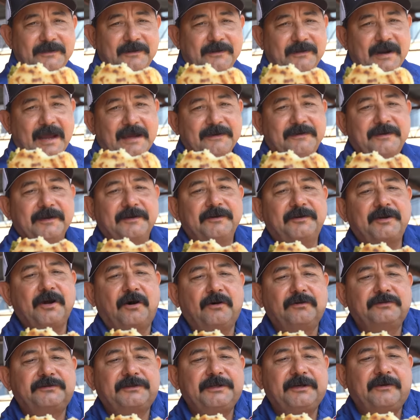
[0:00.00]
they're nice and
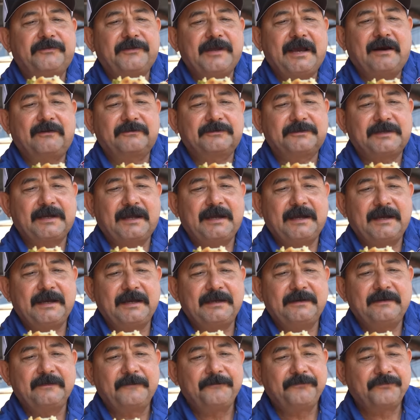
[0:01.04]
toasty on the outside,
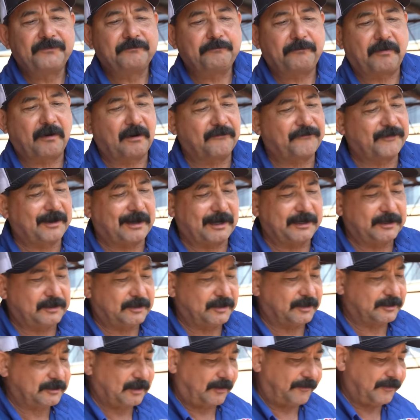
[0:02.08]
perfectly
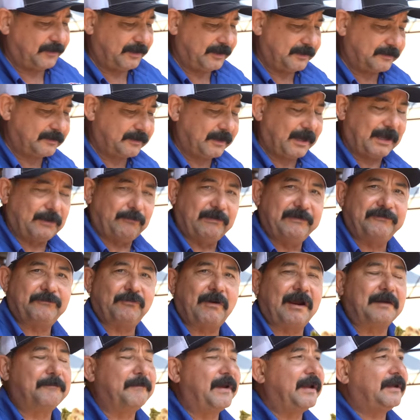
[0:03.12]
cooked on the inside. We've
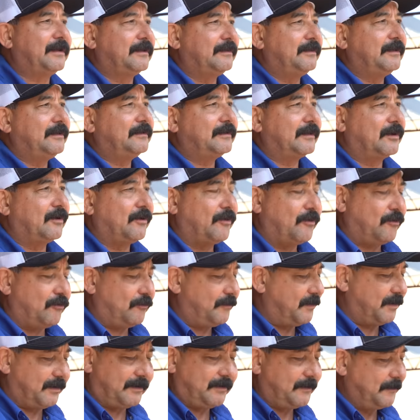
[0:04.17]
tried making these at home
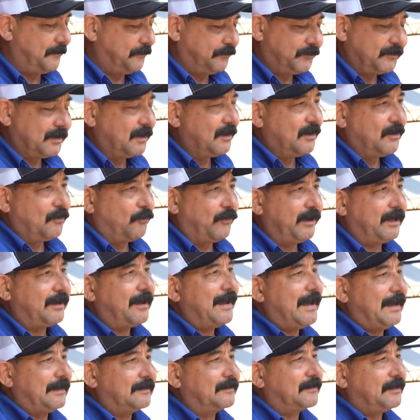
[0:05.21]
and we
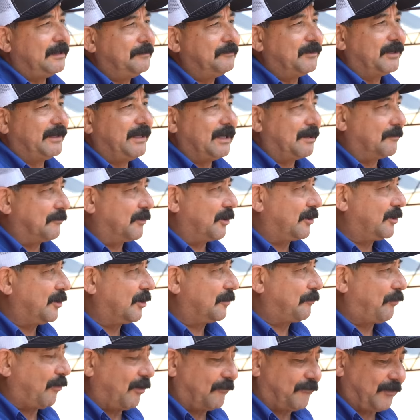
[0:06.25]
can't seem to get them to cook
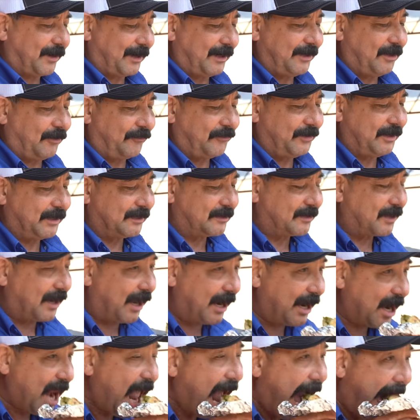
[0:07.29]
perfectly on the
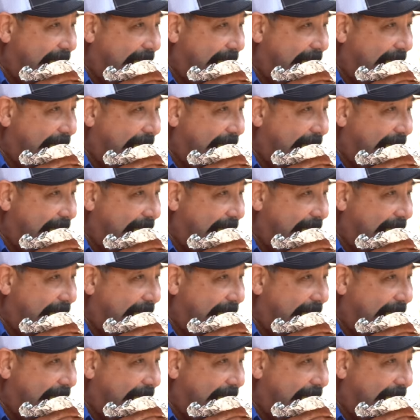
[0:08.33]
inside.